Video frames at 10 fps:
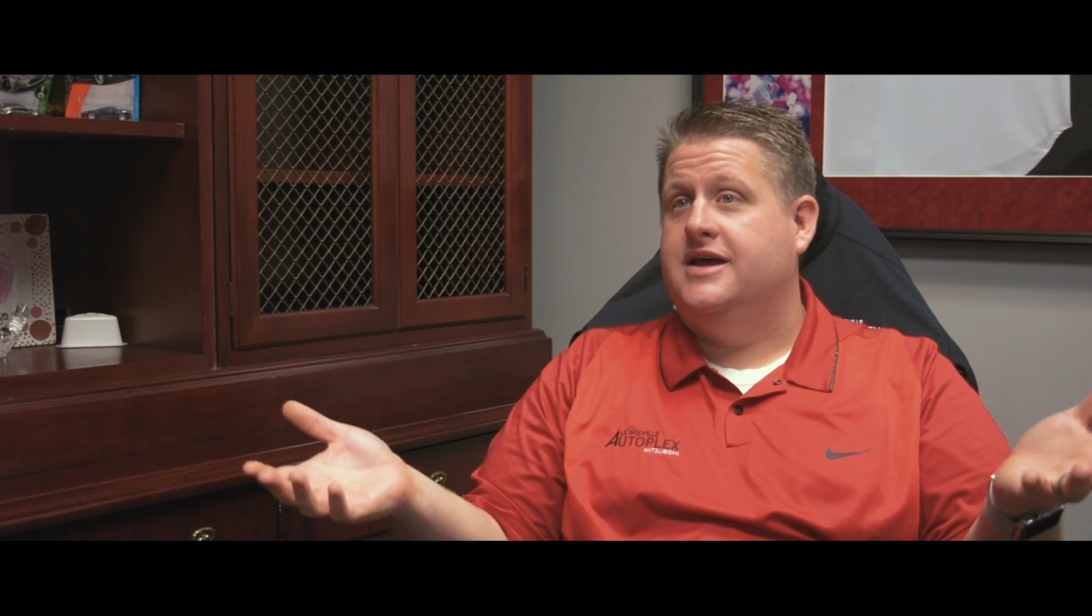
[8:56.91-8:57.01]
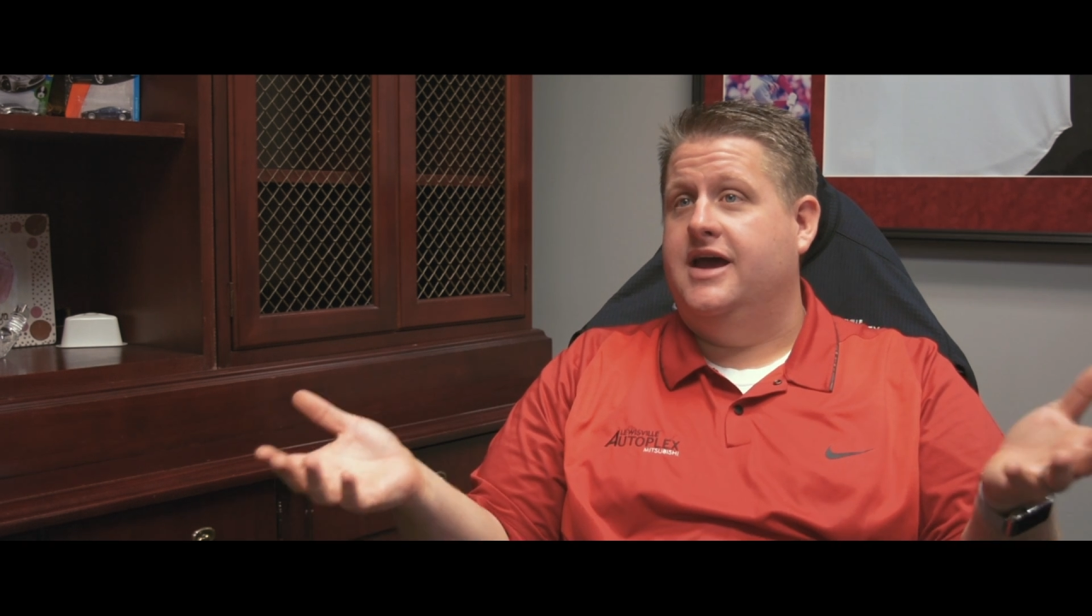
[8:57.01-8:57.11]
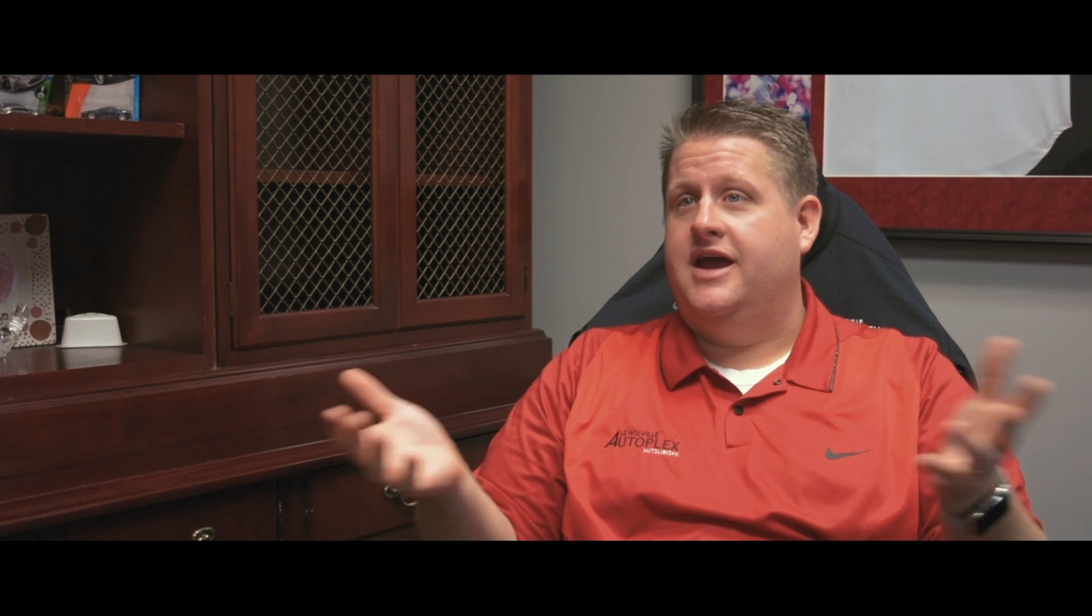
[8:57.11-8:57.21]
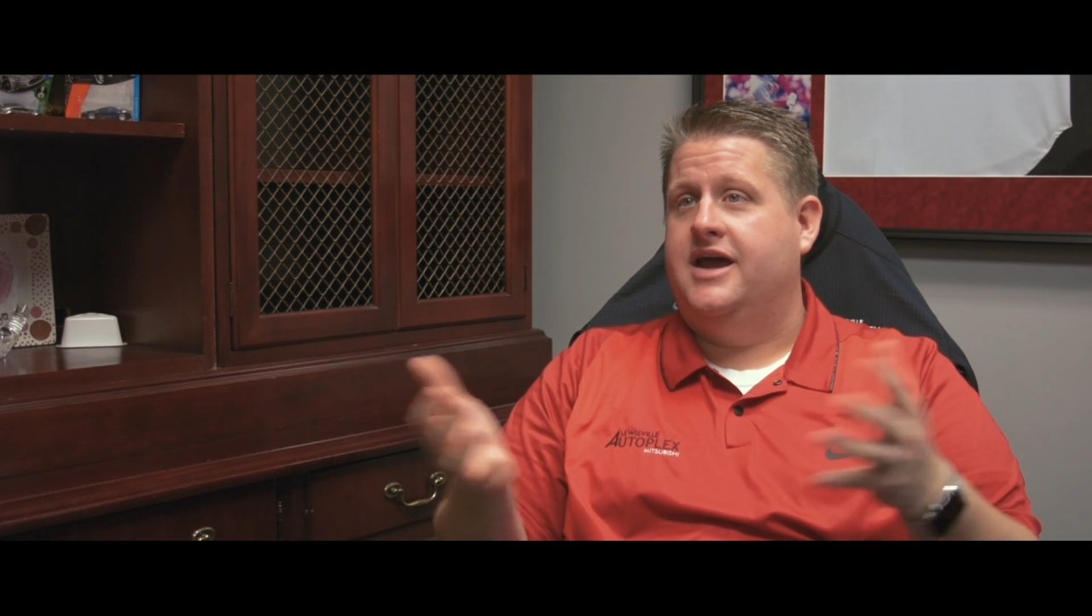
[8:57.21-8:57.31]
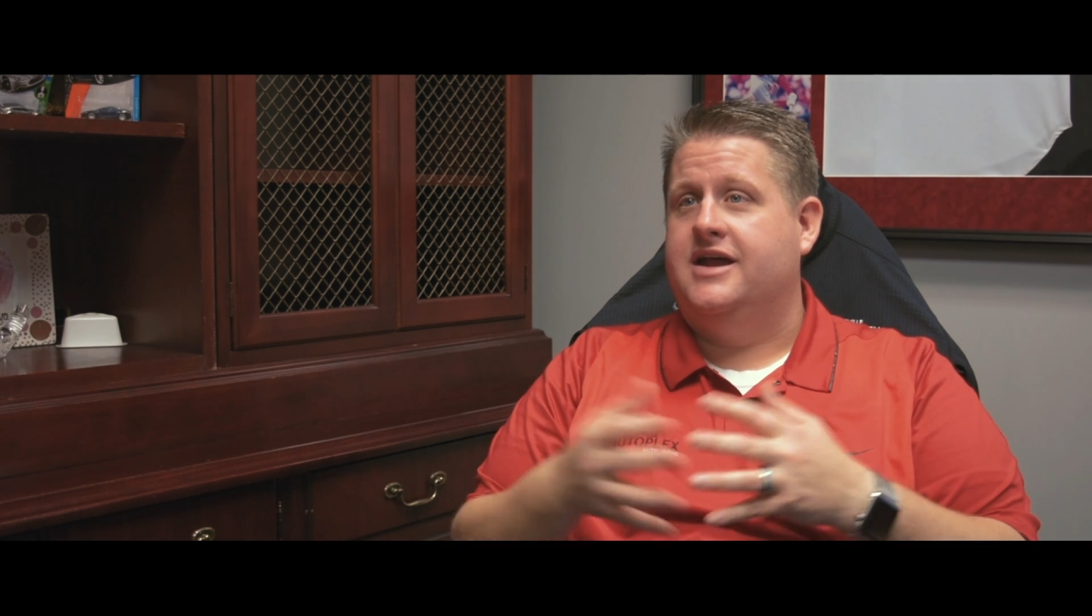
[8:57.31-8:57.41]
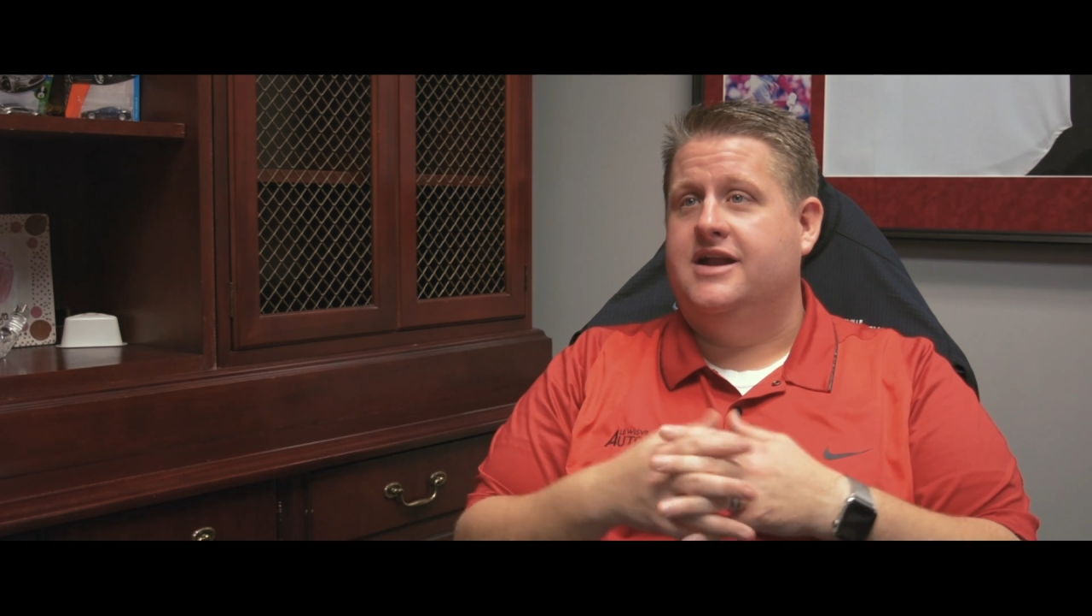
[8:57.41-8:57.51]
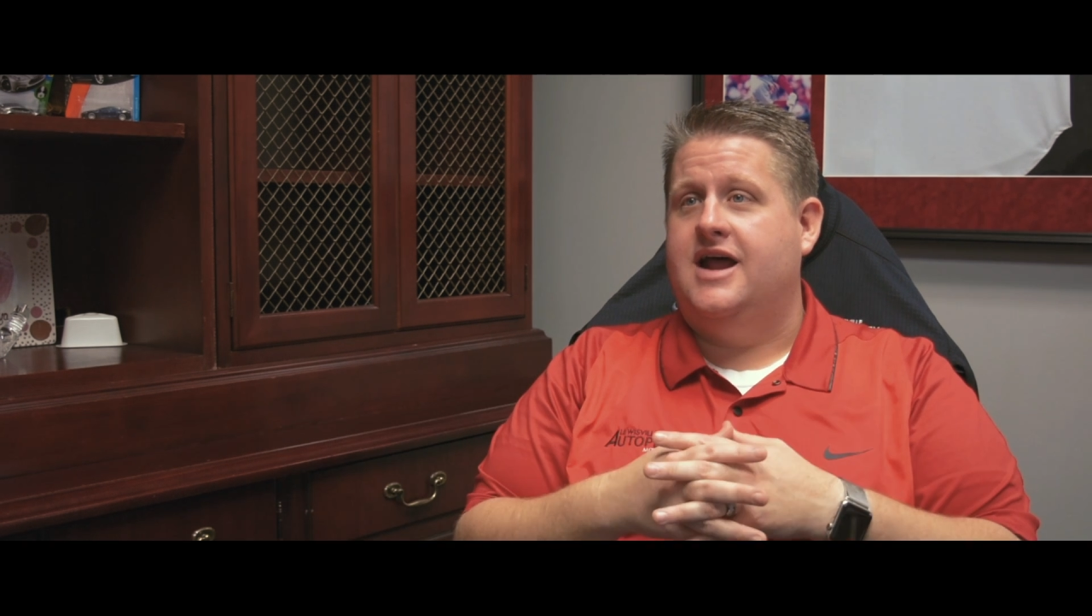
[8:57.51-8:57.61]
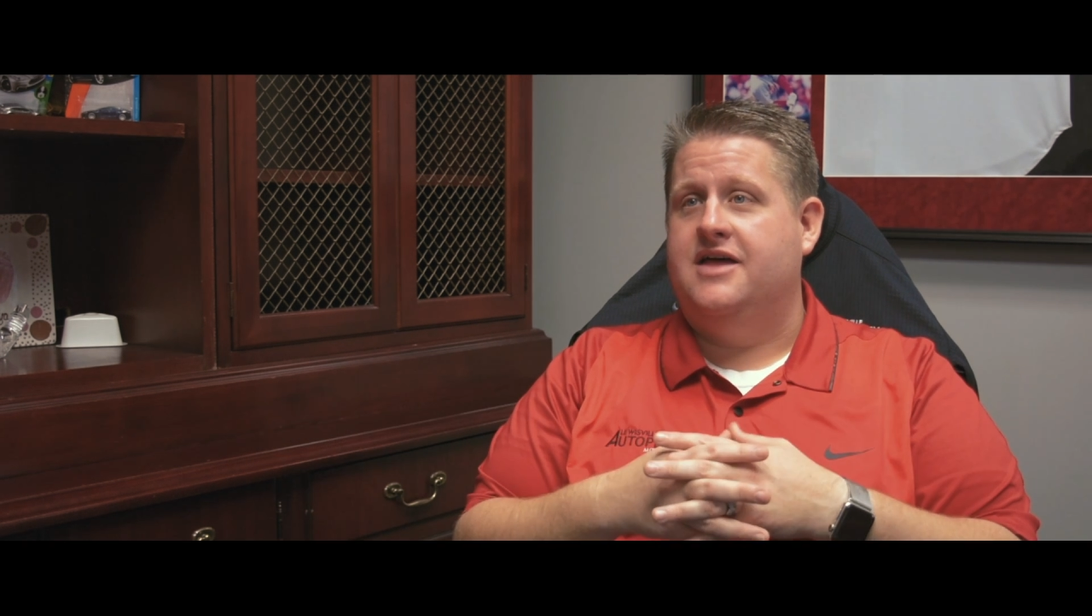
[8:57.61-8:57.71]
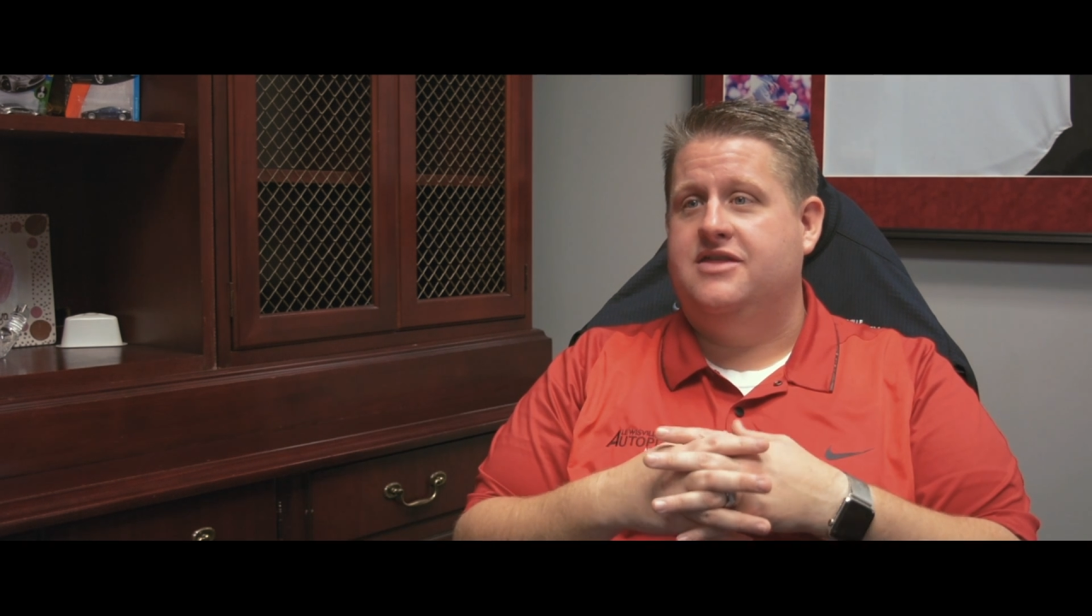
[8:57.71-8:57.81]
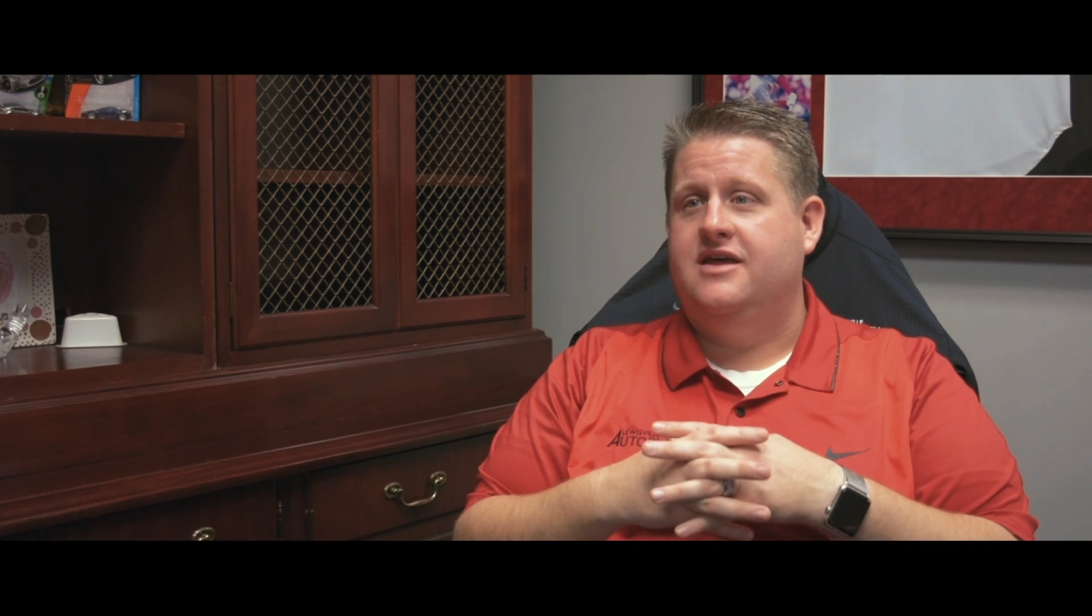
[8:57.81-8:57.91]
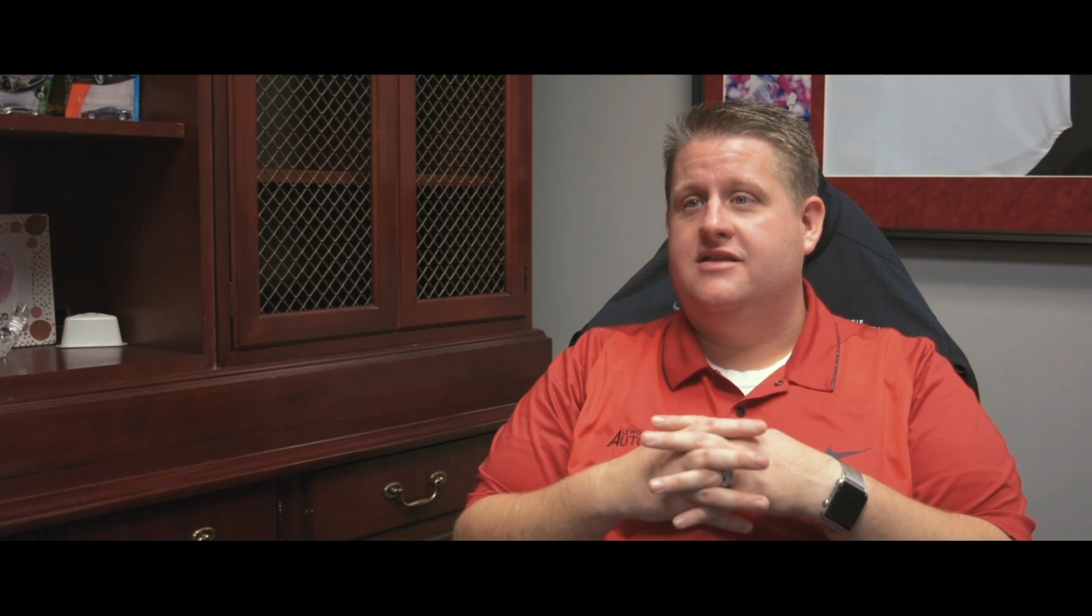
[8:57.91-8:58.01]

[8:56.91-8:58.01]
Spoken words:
and I think